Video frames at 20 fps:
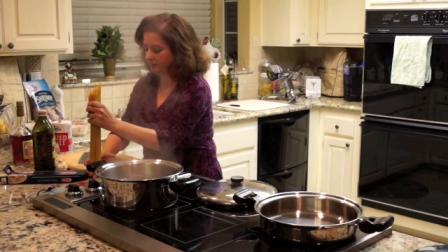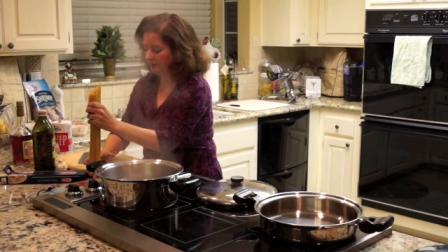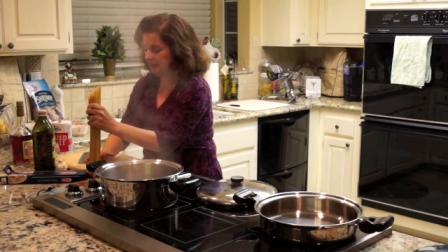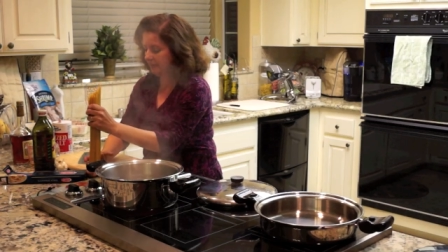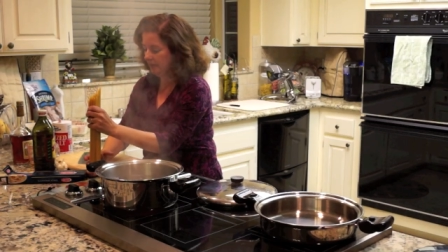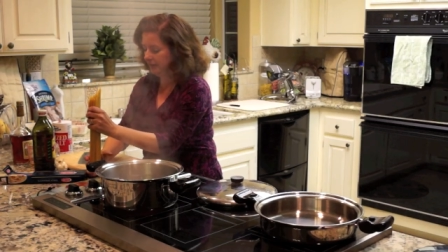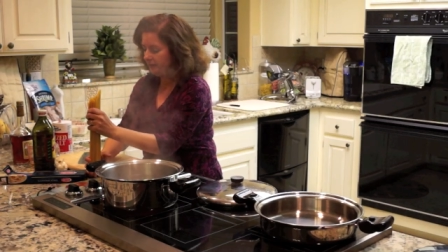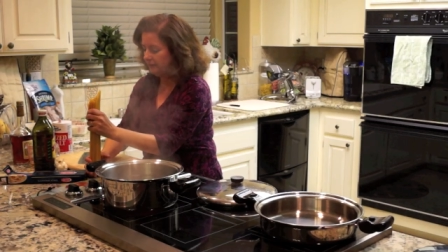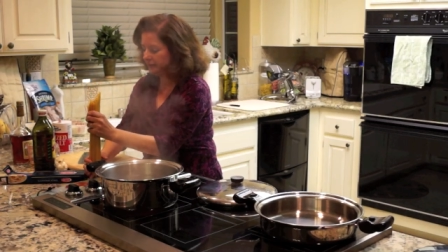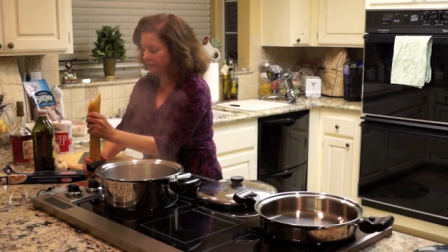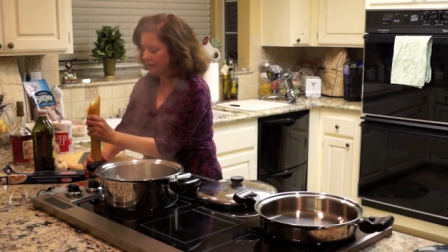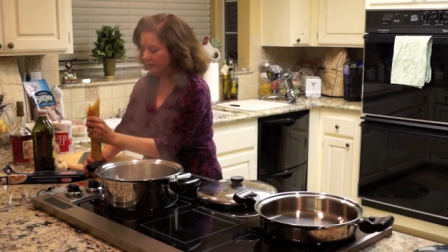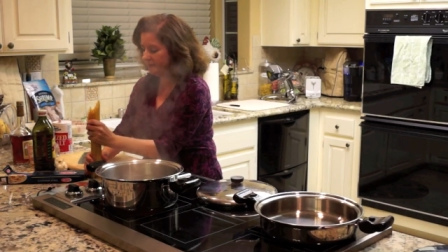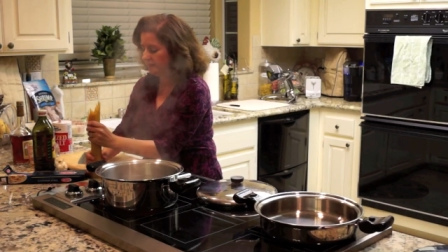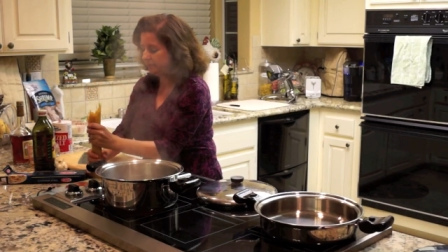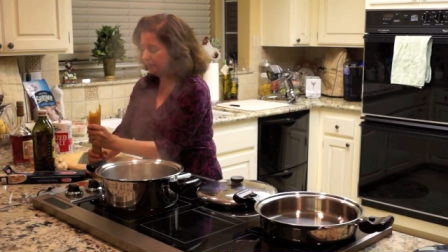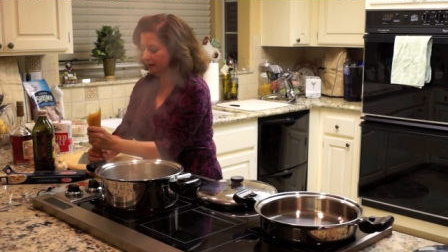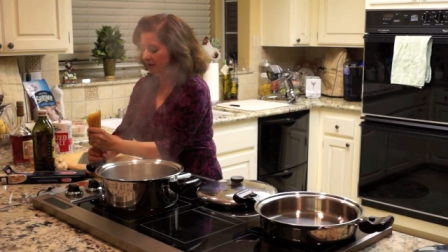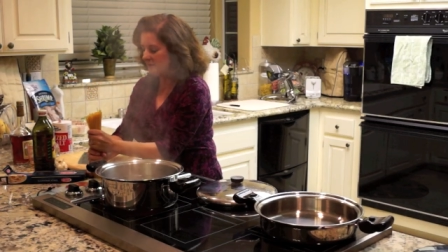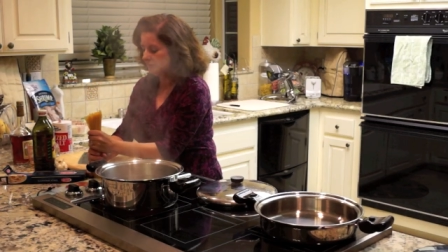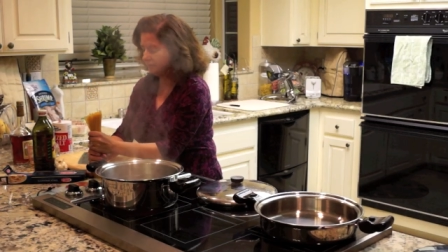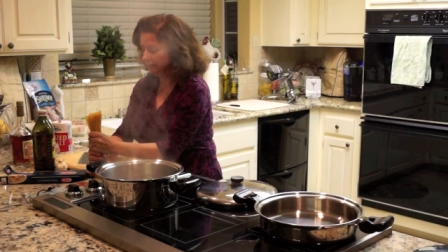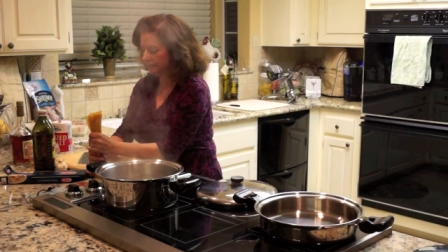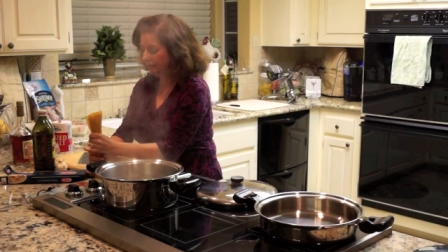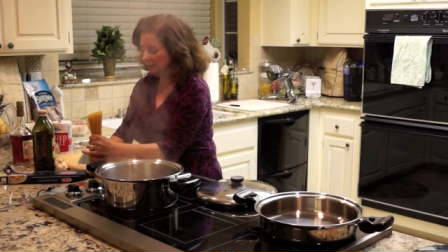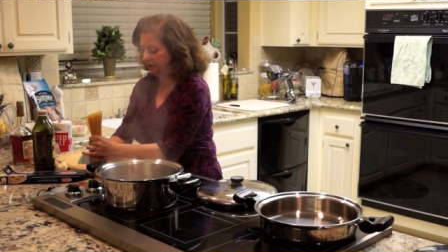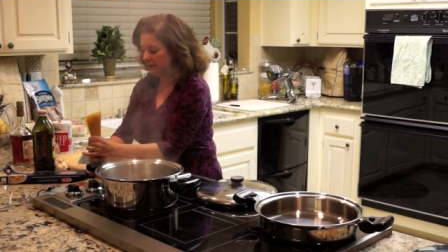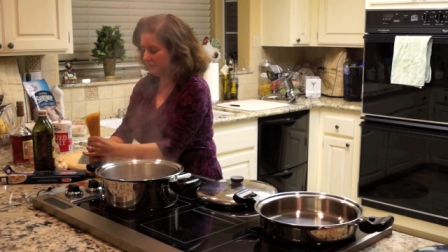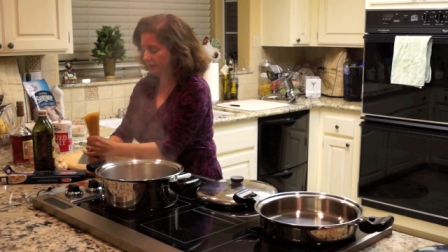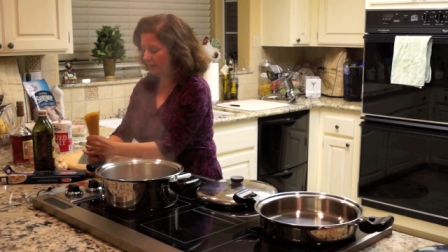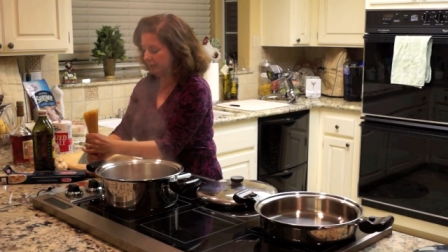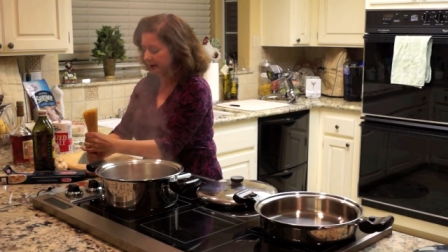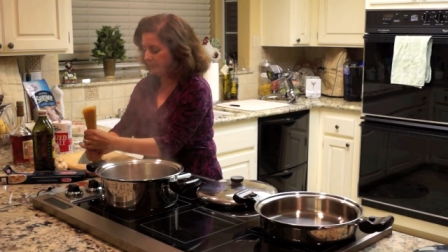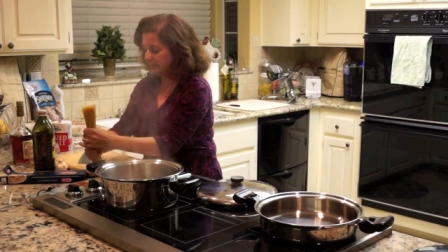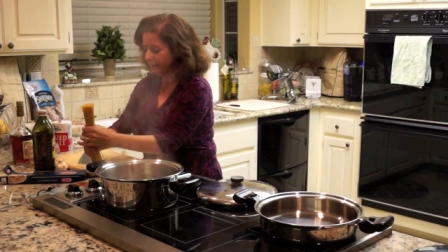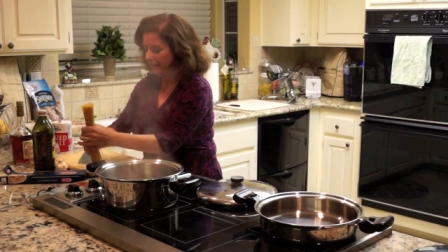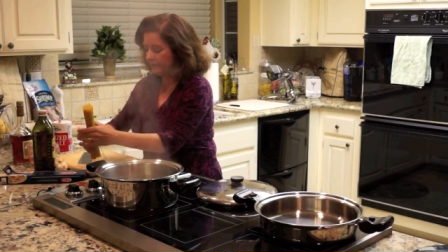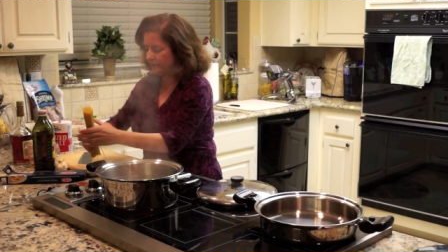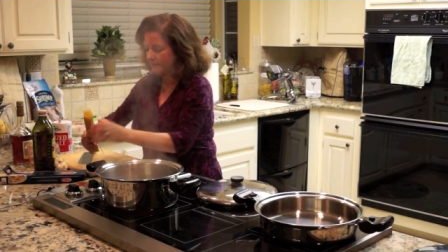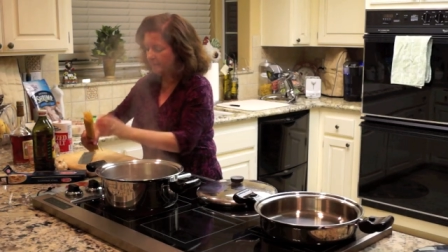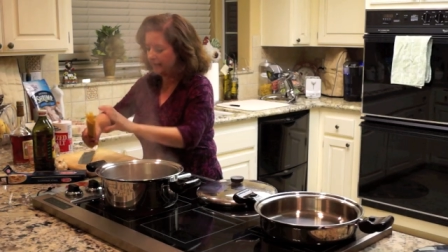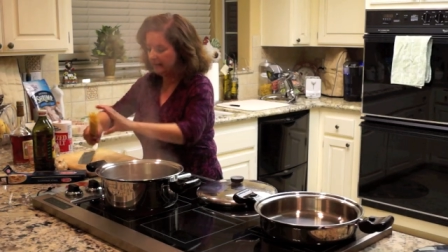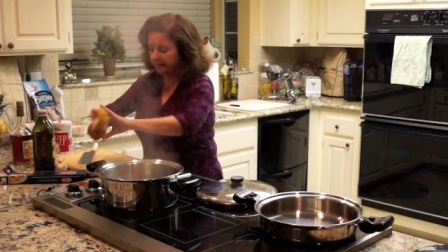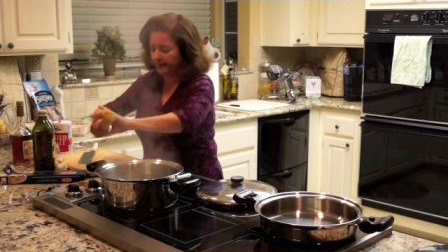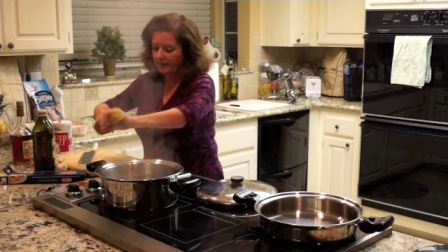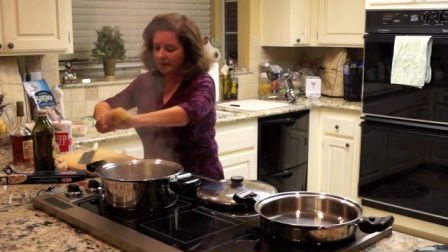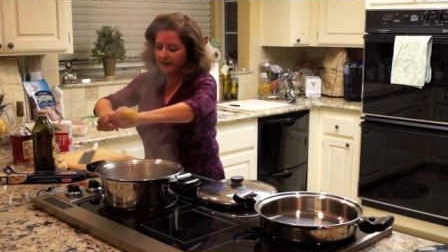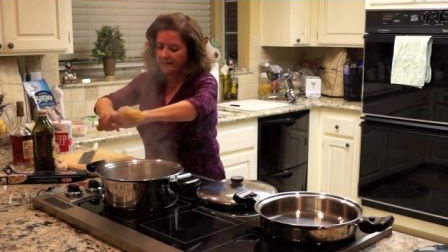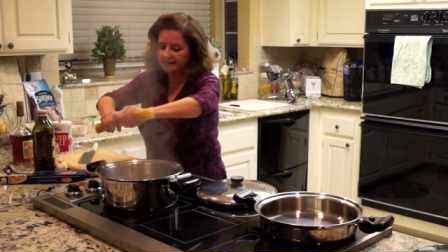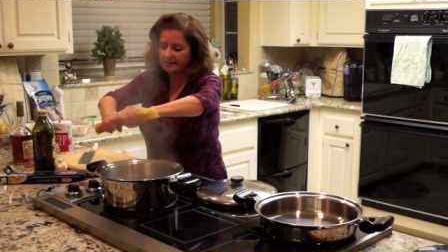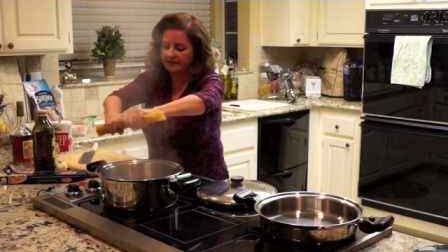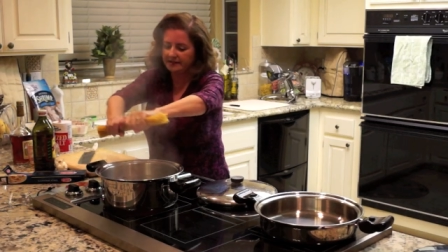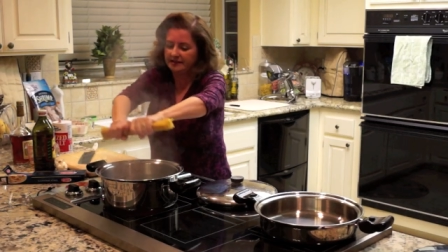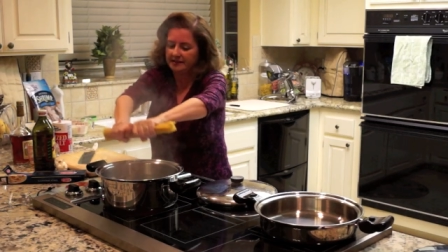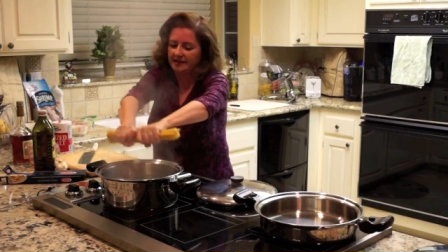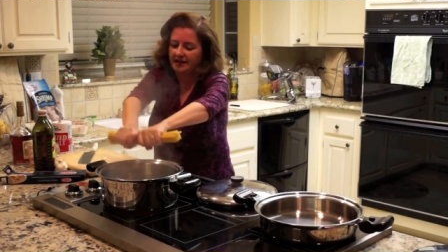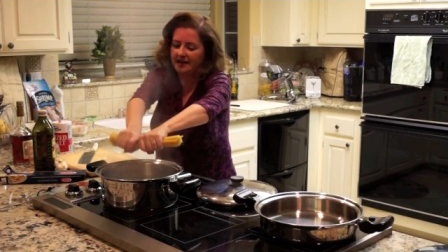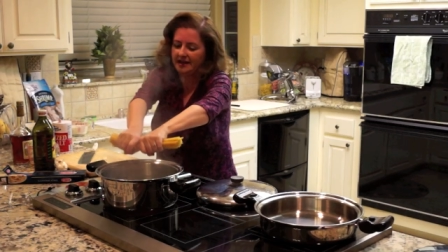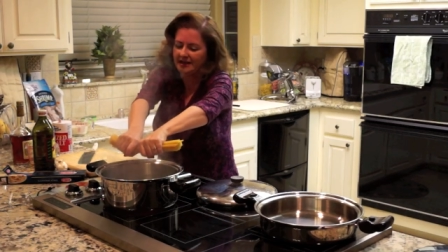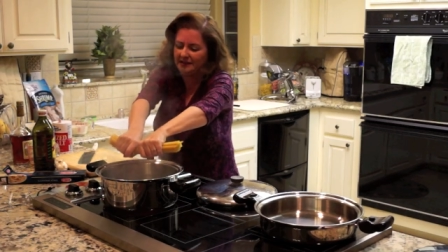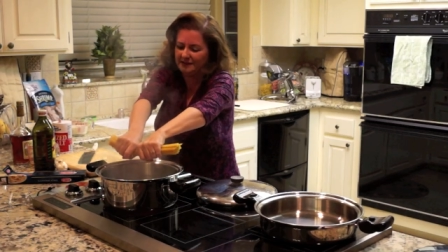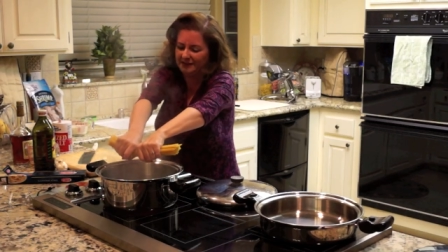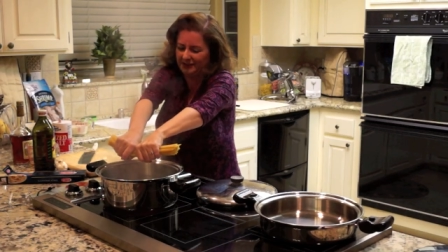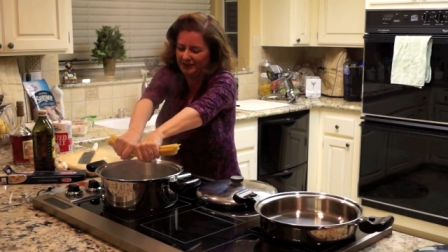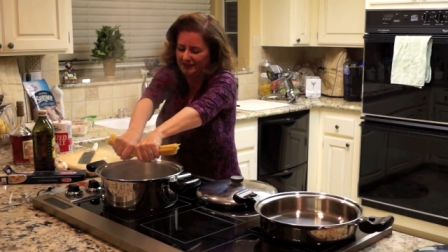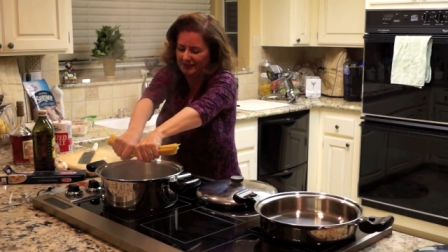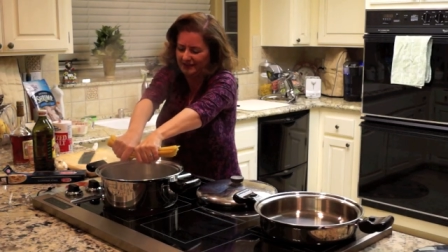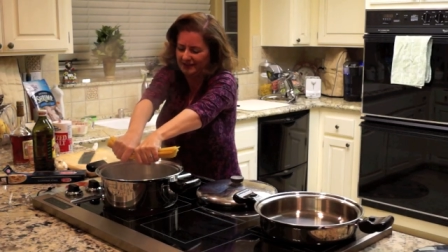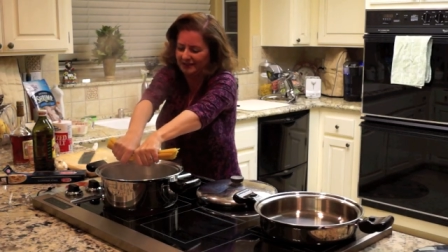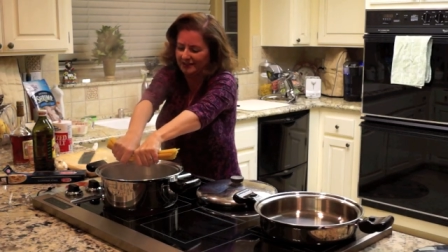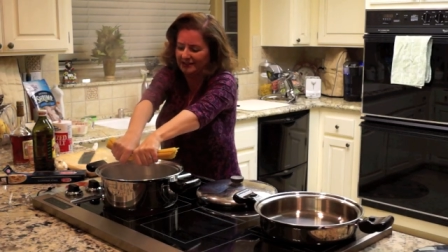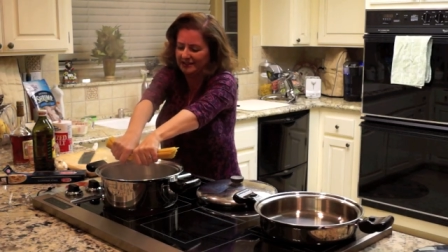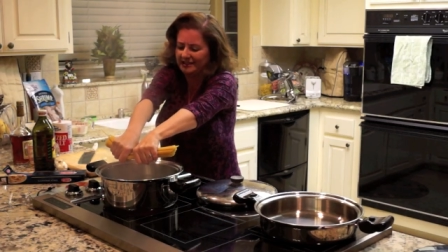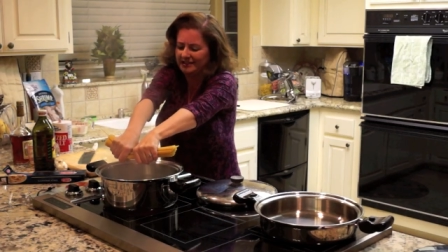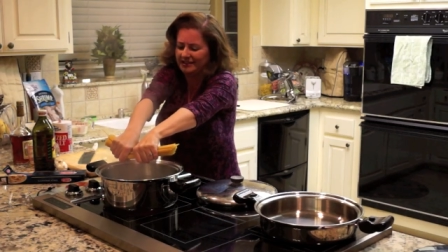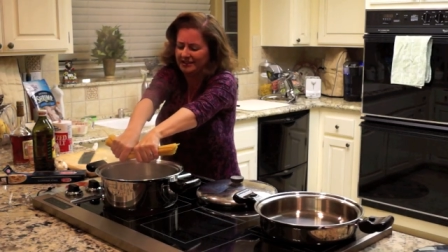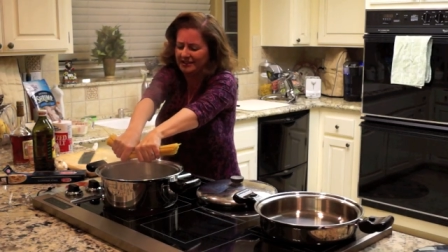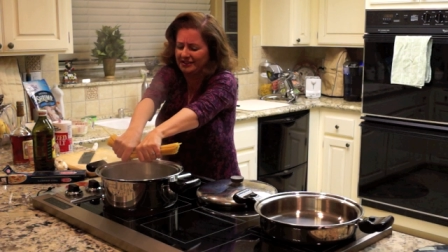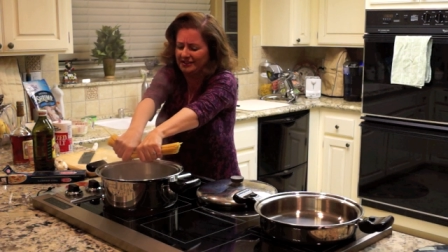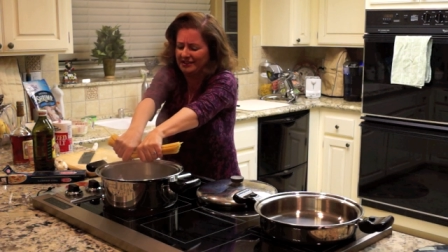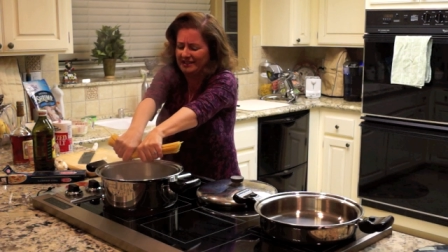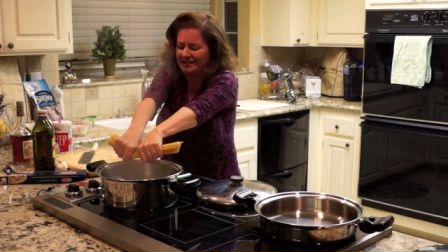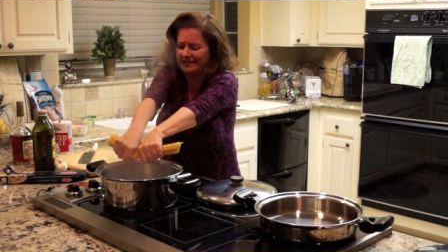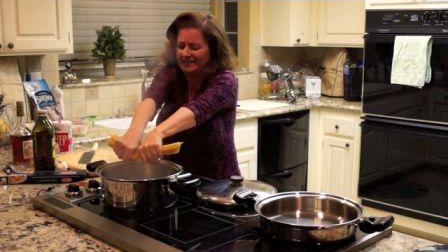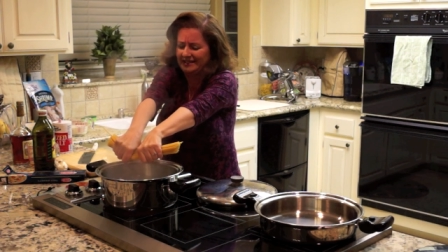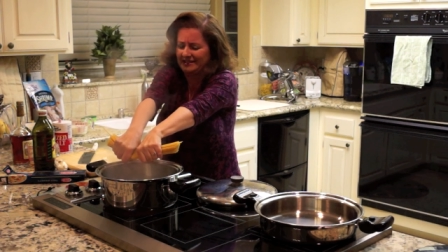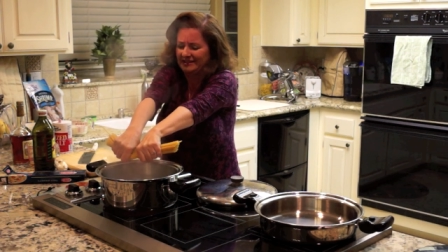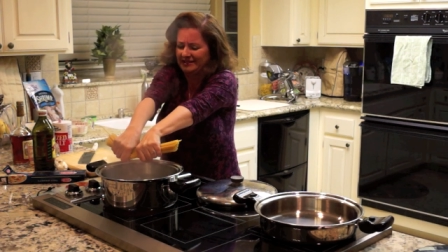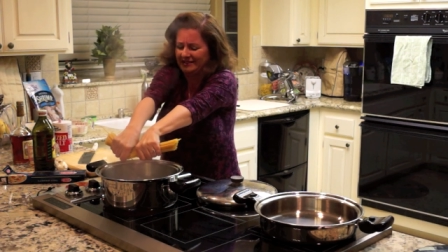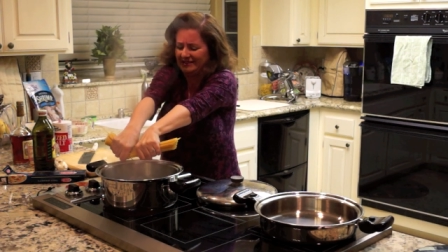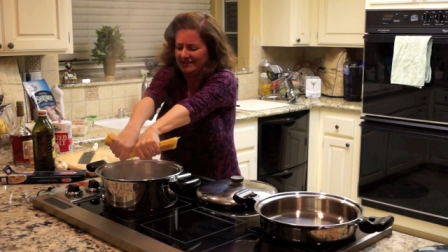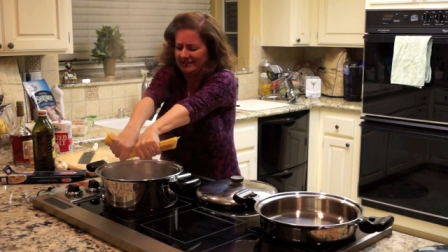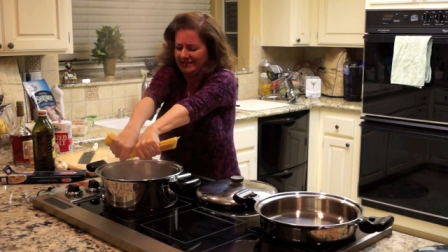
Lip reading: And I usually try to break my pasta in half so it's a little easier to eat.